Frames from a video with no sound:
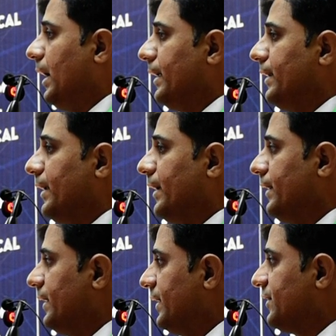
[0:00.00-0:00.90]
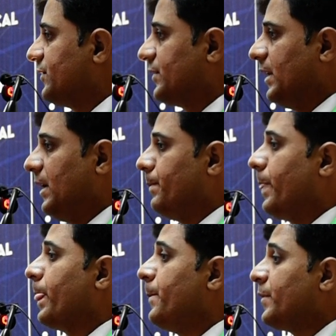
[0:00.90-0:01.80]
in its
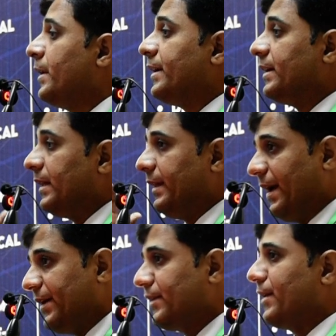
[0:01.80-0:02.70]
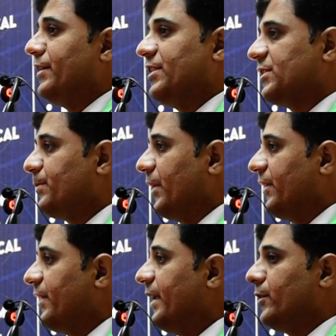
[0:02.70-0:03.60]
letter and
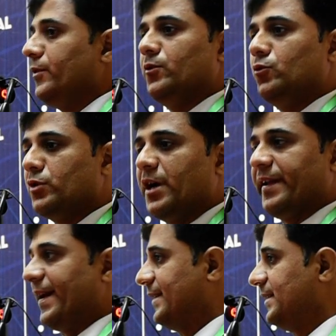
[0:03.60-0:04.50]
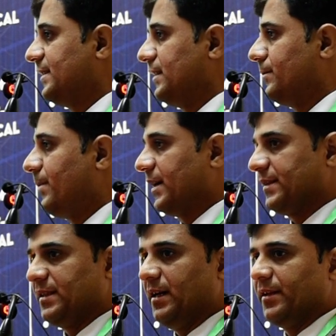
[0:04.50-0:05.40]
spirit, they do not exist in
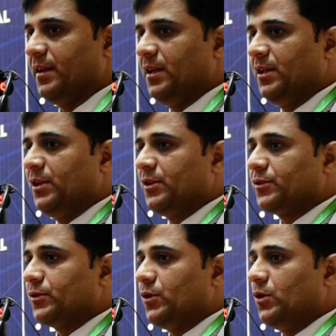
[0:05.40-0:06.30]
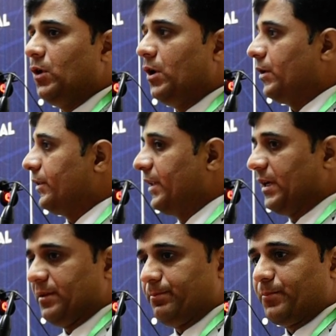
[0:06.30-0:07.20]
Pakistan. So
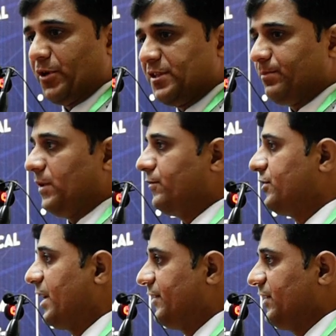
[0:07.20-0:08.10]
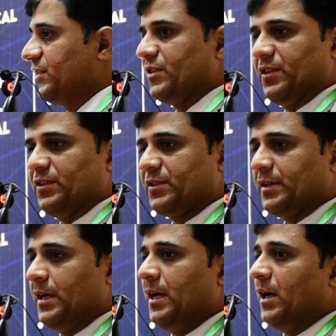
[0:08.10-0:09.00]
the principle which I discussed
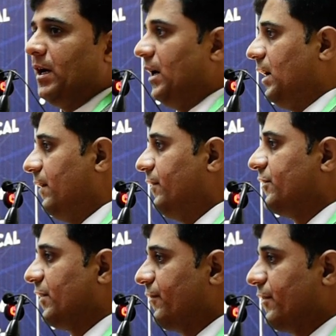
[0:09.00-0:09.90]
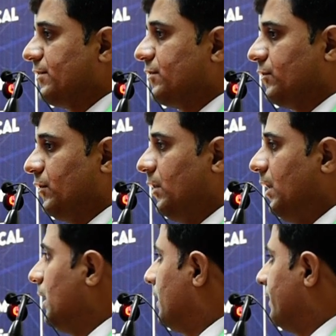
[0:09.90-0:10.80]
with reference to
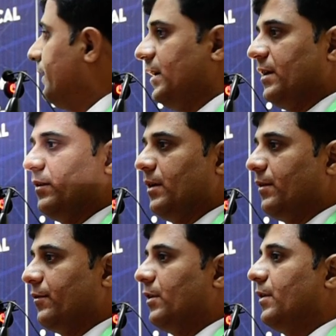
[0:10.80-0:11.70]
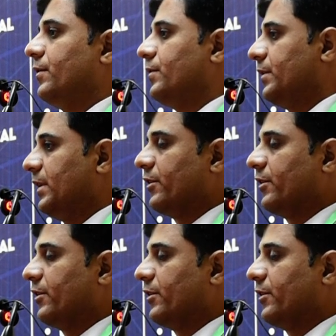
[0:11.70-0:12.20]
the